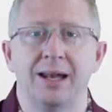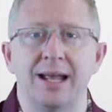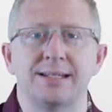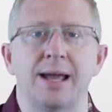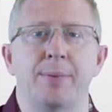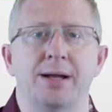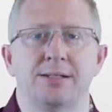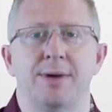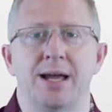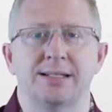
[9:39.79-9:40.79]
Let's get back
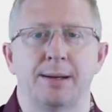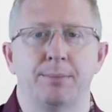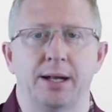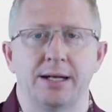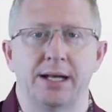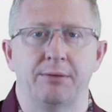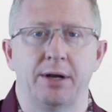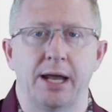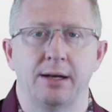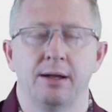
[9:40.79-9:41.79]
to my example idea
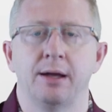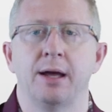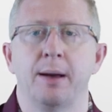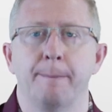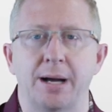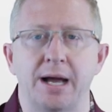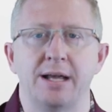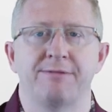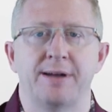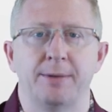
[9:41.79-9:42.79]
again.
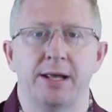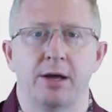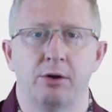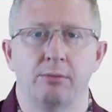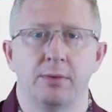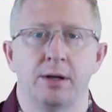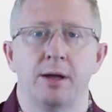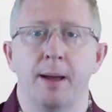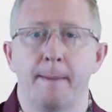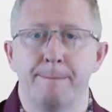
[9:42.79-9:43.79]
Buying a family home,
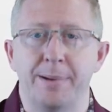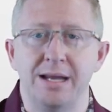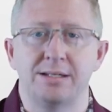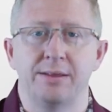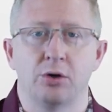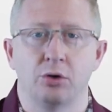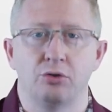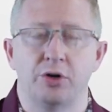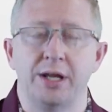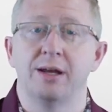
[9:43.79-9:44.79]
based in the
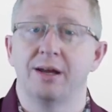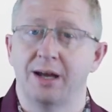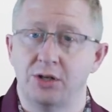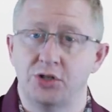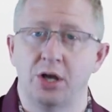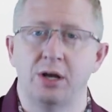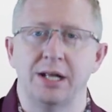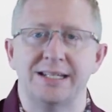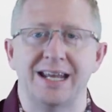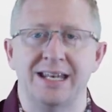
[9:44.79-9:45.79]
country, and turn
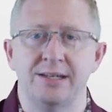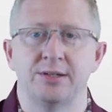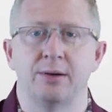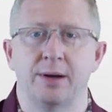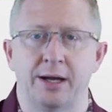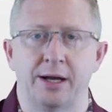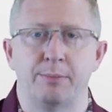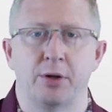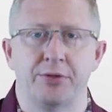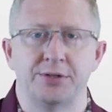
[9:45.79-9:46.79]
it into a
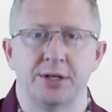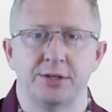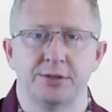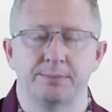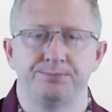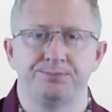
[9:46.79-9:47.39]
hypothesis.